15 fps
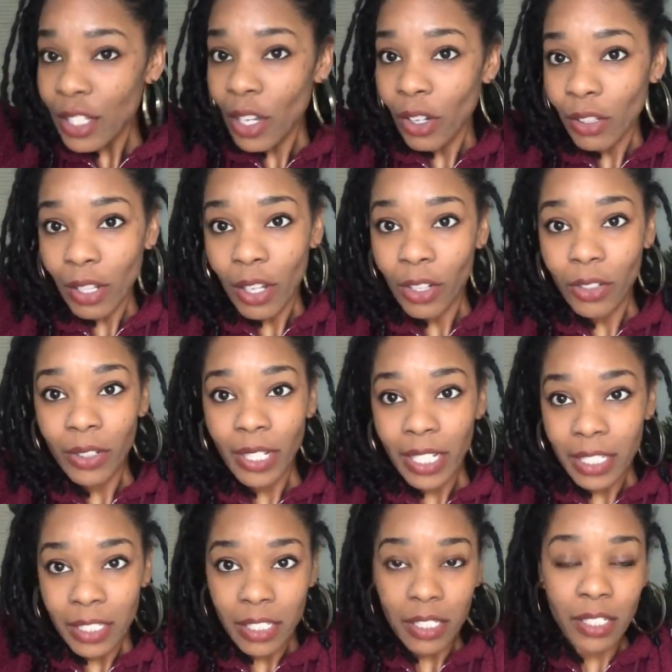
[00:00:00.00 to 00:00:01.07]
long and
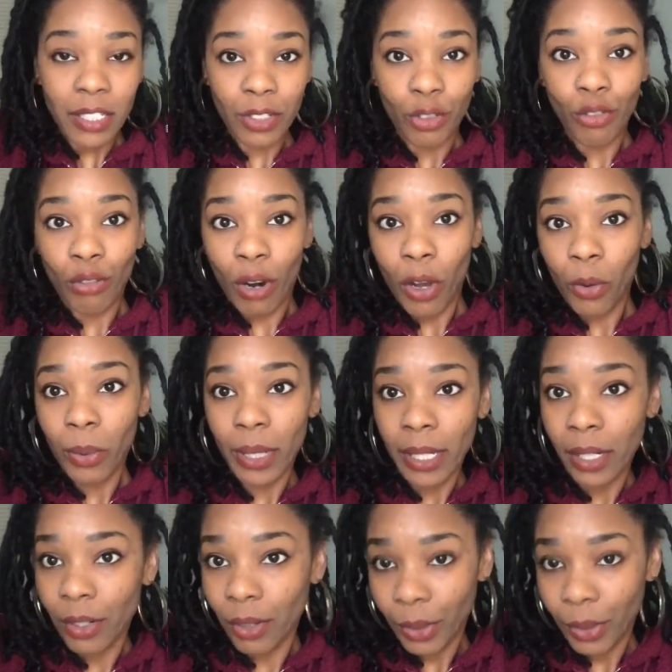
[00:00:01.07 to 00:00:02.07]
just growing.